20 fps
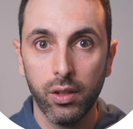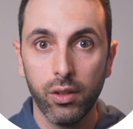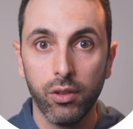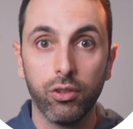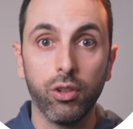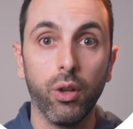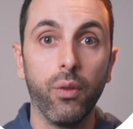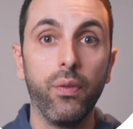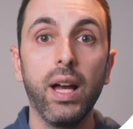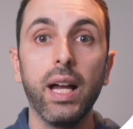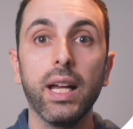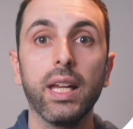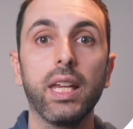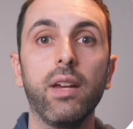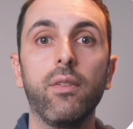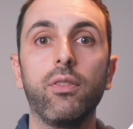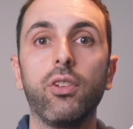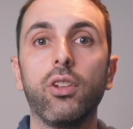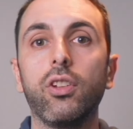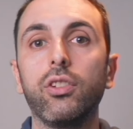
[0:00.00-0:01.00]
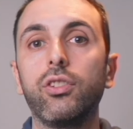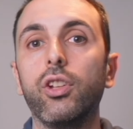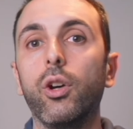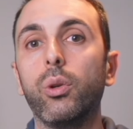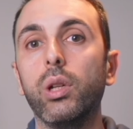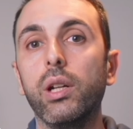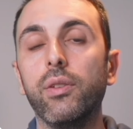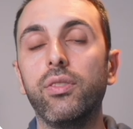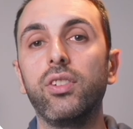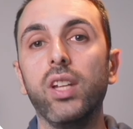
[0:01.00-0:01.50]
So that gives us a
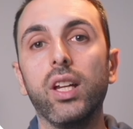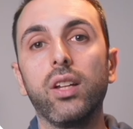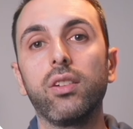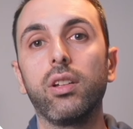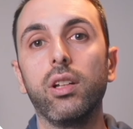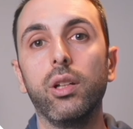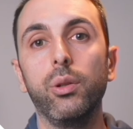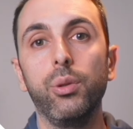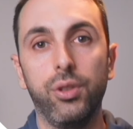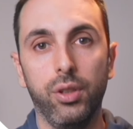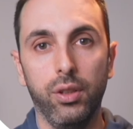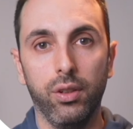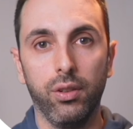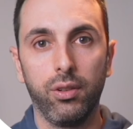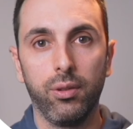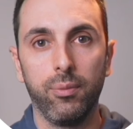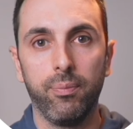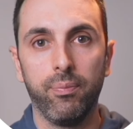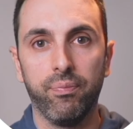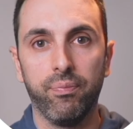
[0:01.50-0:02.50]
total of 6 solutions.